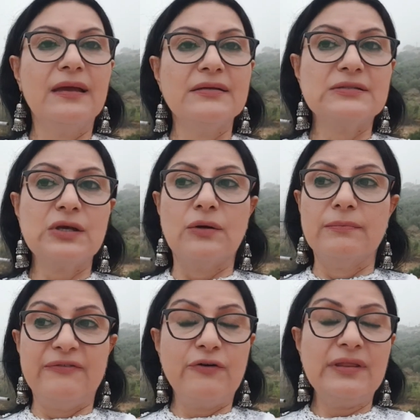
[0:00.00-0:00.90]
So
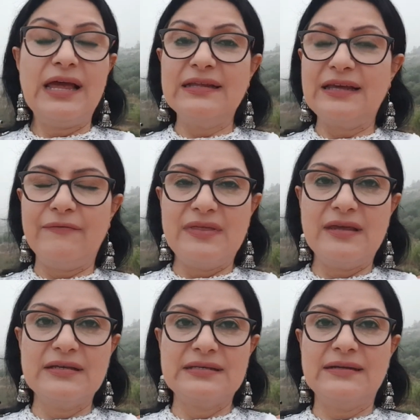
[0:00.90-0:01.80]
before that,
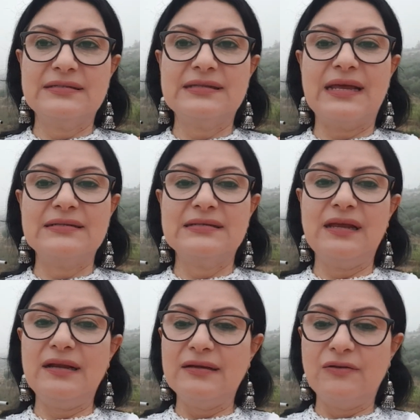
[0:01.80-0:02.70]
everything is at
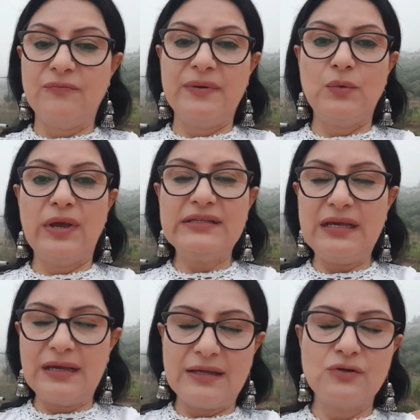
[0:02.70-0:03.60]
standstill. You've been
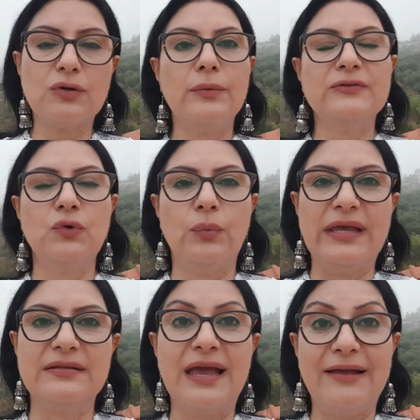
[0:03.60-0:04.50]
waiting and you're going to
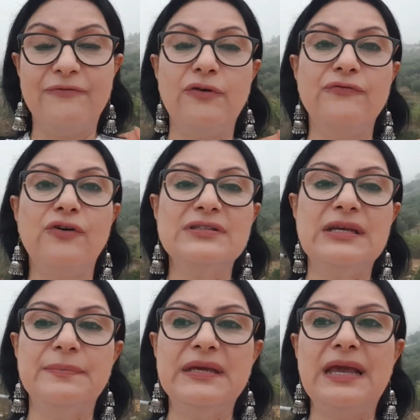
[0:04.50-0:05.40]
wait. At
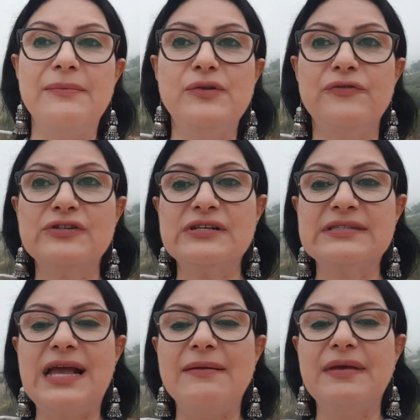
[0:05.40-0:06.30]
4:40 p.m. universal
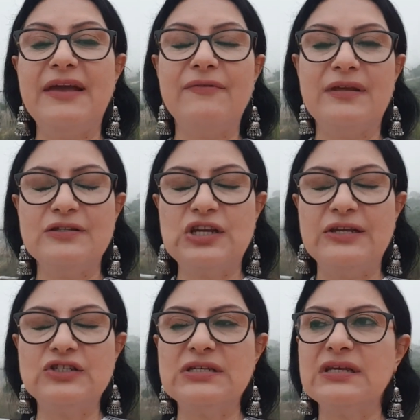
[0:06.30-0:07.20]
time, everything
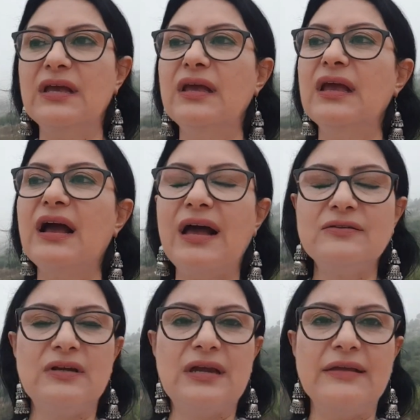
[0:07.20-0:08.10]
changes
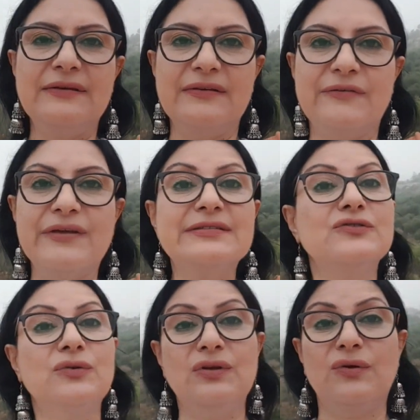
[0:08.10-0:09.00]
180 degrees
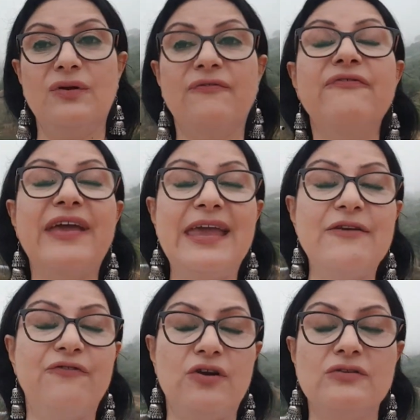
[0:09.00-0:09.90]
to your
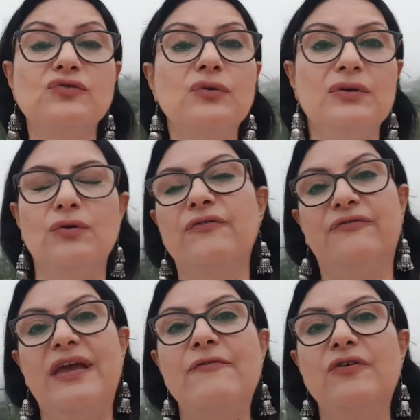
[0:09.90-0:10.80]
favor, to your
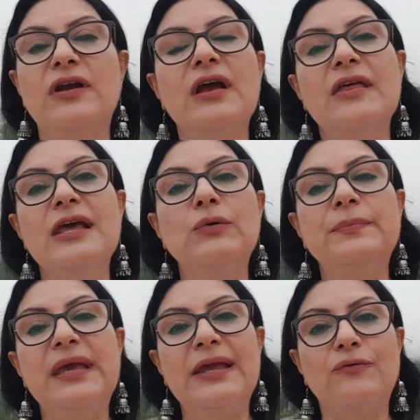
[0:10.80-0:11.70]
favor. There will
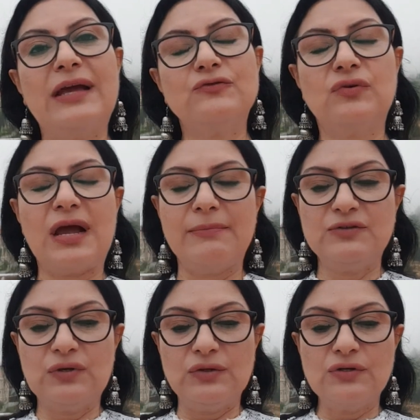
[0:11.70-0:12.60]
be a grand trine
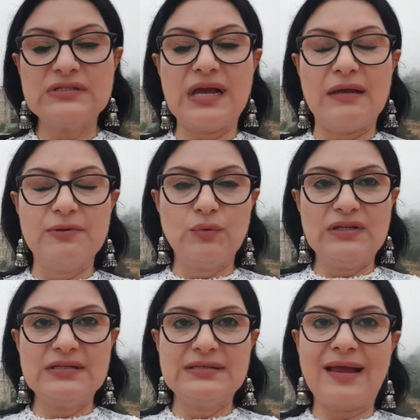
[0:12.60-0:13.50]
between your sign,
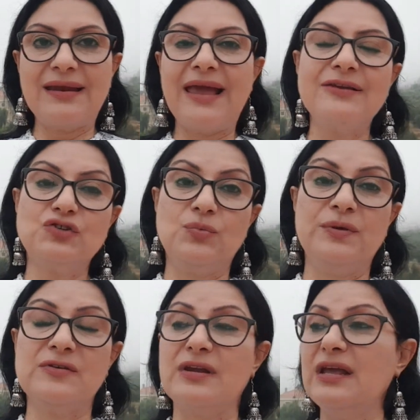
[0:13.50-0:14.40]
between the sun and
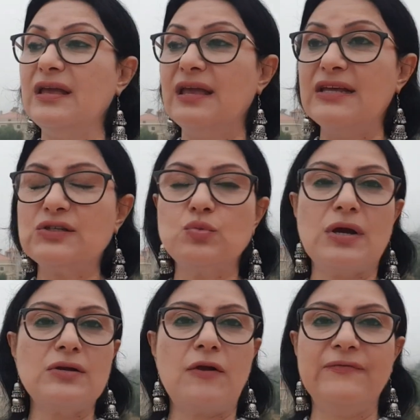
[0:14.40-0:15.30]
Jupiter. It's
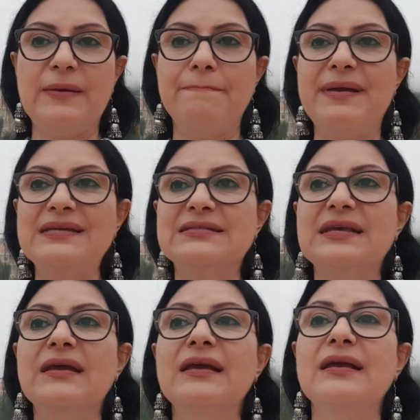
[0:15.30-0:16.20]
one of the
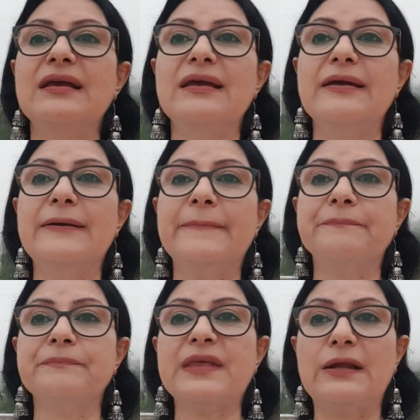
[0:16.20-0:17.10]
best
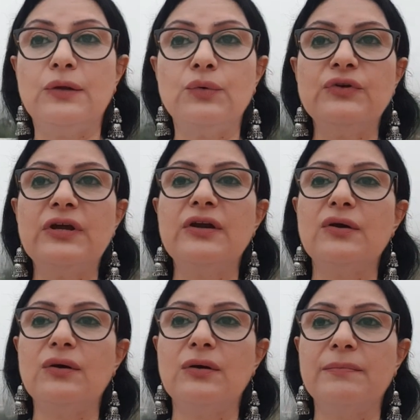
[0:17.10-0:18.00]
lunar
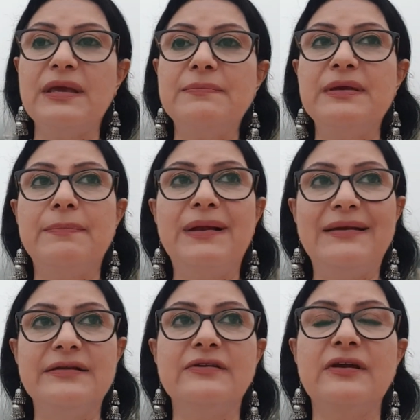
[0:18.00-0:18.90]
or maybe
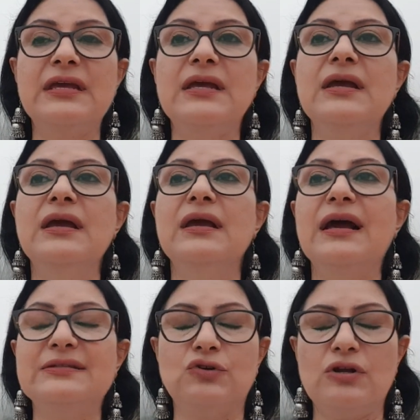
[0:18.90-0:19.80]
planetary
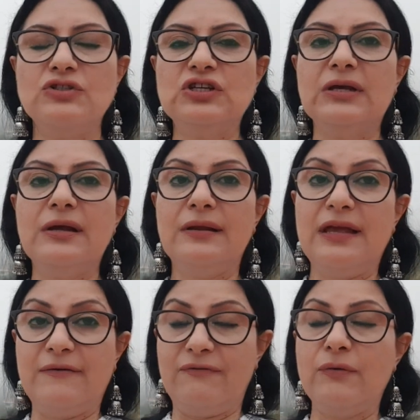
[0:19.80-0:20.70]
astrological
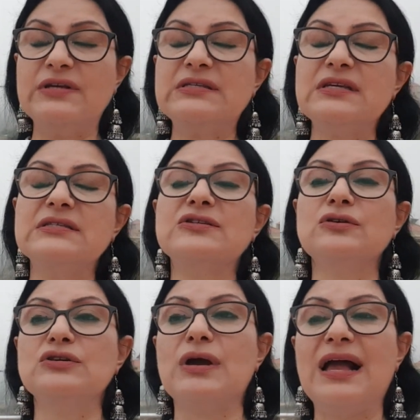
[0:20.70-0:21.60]
influences. So
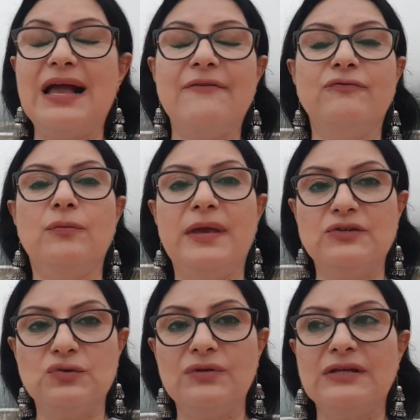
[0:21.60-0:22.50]
you have to make
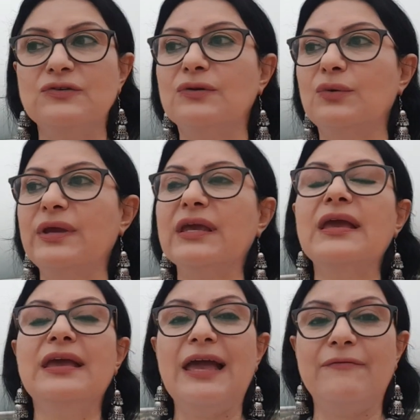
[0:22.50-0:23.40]
sure that you're doing
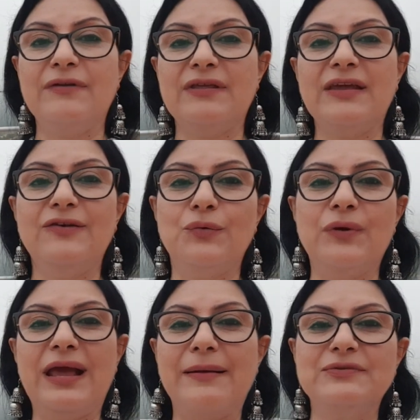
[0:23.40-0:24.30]
everything your
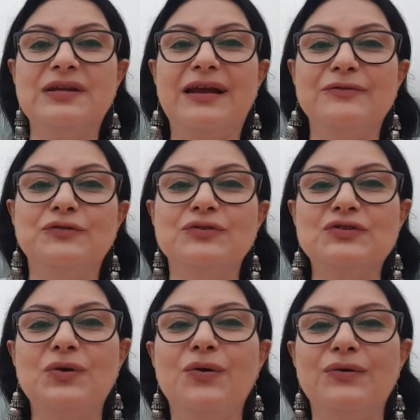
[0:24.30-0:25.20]
way. I'm trying to
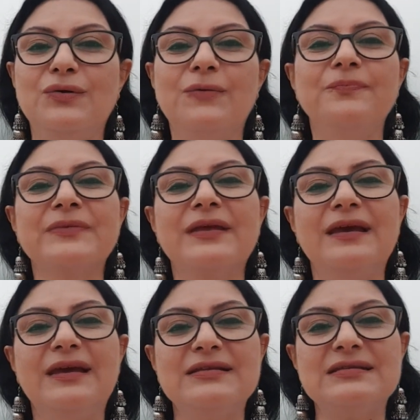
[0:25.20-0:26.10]
show you
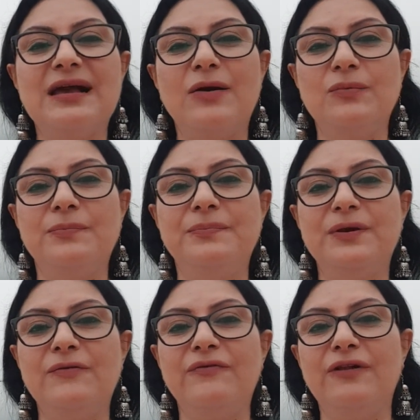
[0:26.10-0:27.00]
it's how
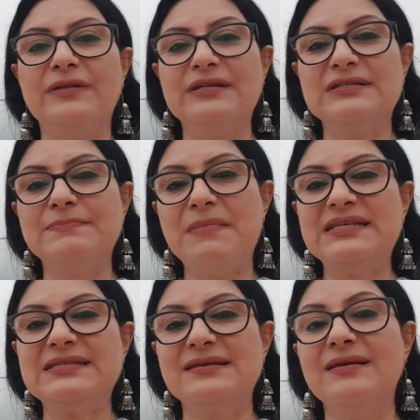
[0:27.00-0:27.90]
beautiful this
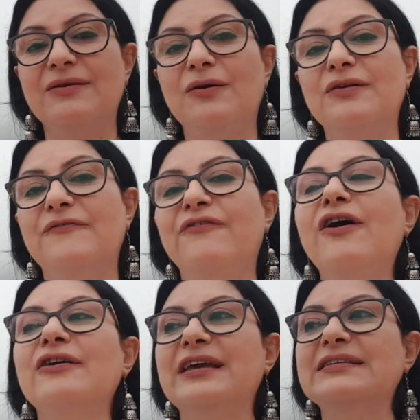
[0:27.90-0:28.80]
mist or the
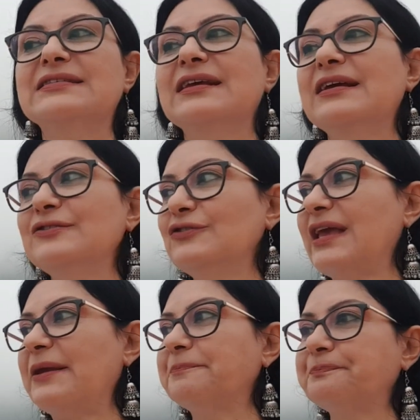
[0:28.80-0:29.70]
fog is
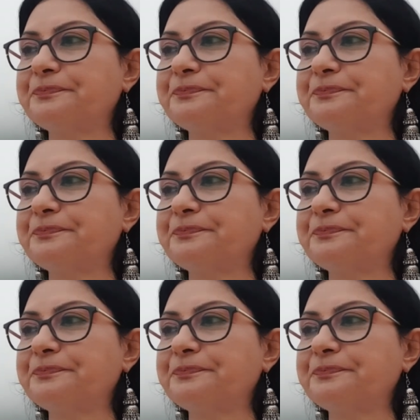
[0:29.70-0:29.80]
today.